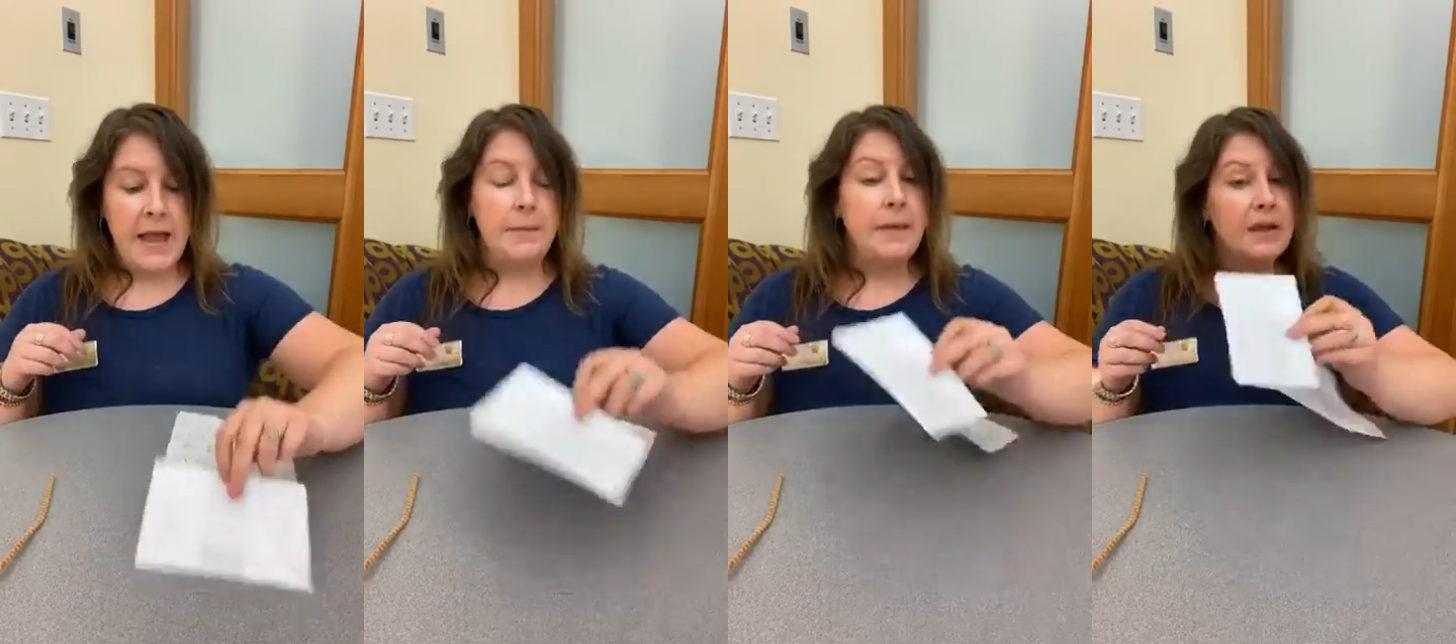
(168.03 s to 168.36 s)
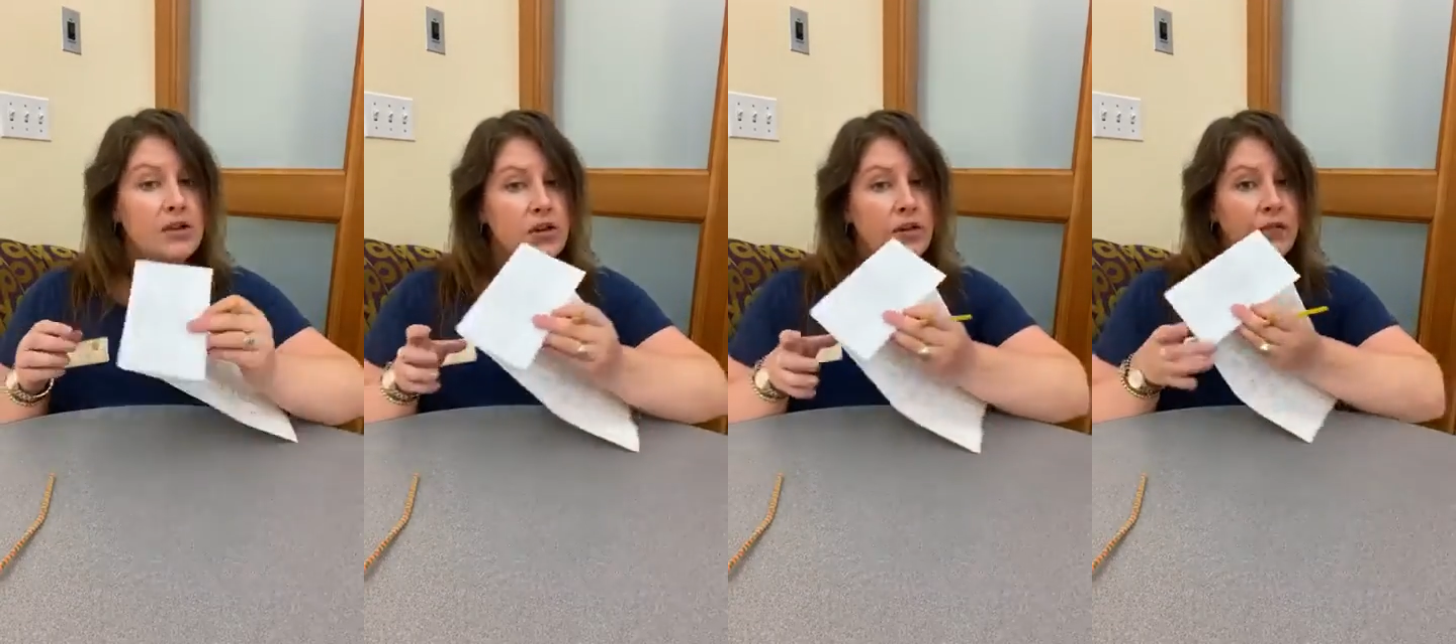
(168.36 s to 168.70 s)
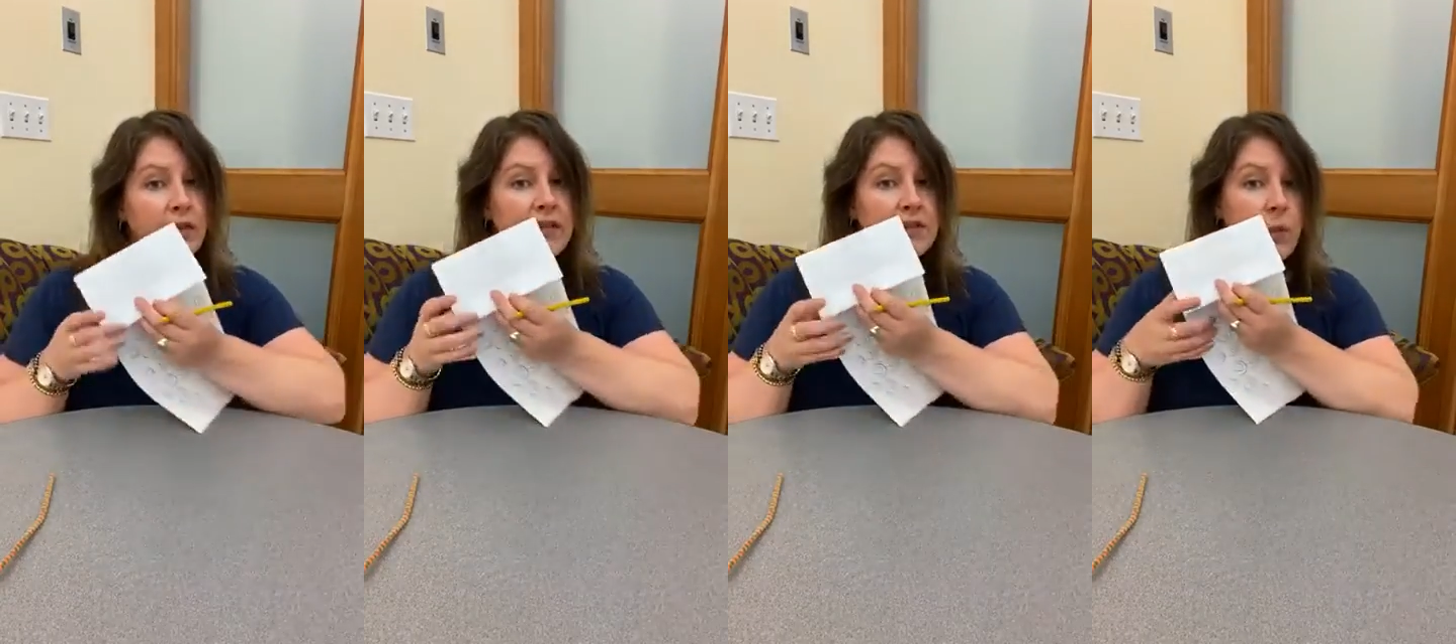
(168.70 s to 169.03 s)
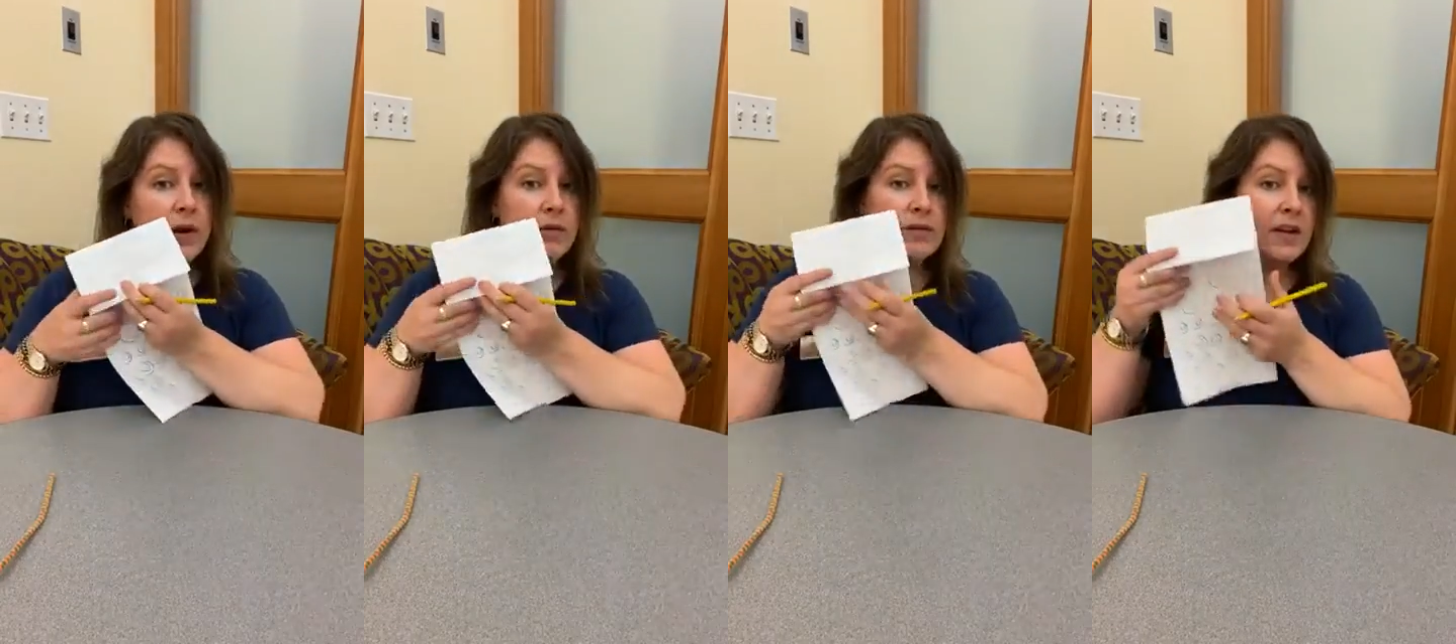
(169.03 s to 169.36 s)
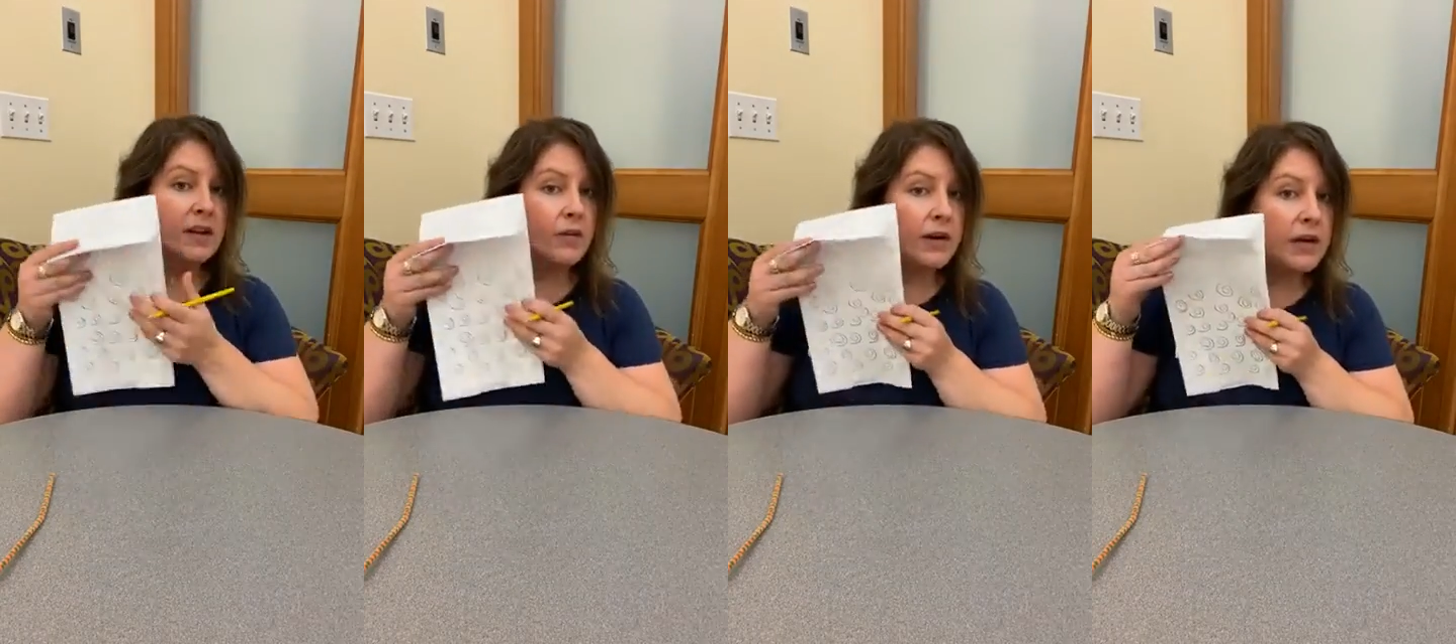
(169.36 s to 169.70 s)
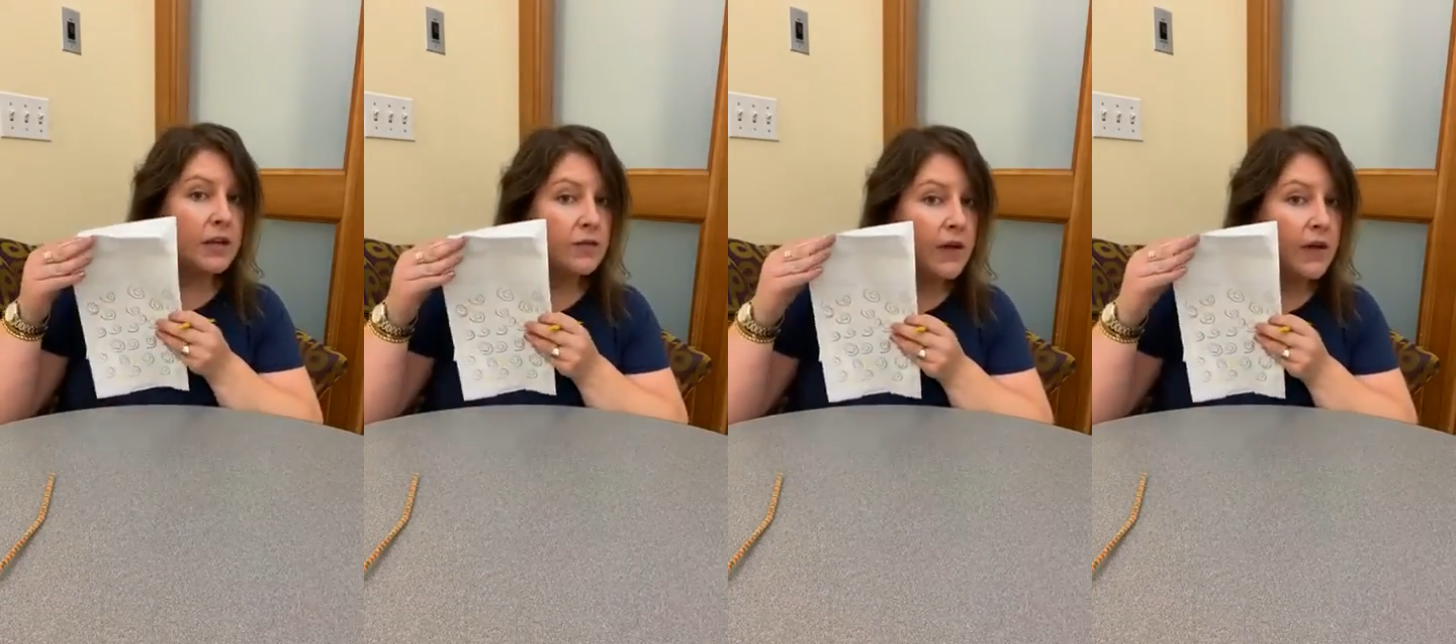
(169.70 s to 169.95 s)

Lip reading: And make sure, friends, when you decorate it,